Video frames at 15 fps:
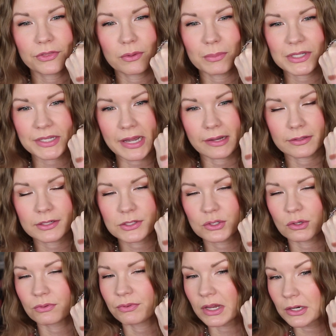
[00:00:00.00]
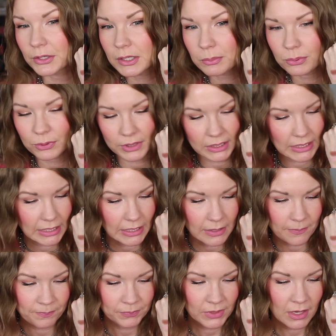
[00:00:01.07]
The metallics are very pretty,
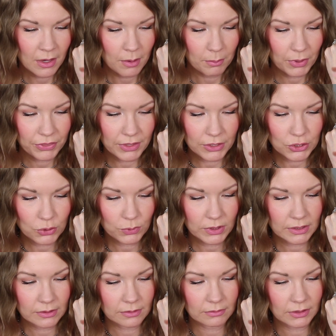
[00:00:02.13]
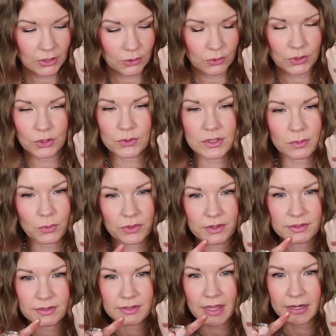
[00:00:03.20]
but then you can, you know, use them with a
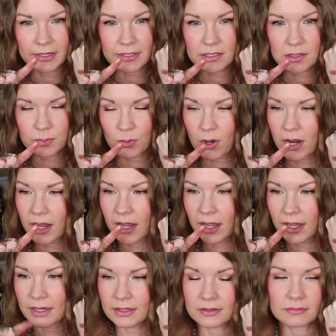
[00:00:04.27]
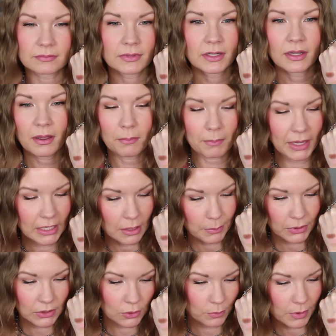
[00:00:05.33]
setting spray and make them
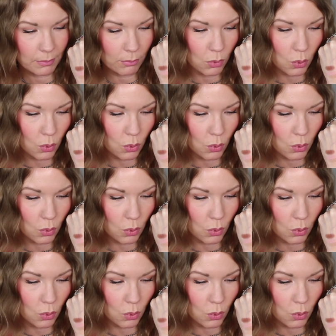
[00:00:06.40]
a little bit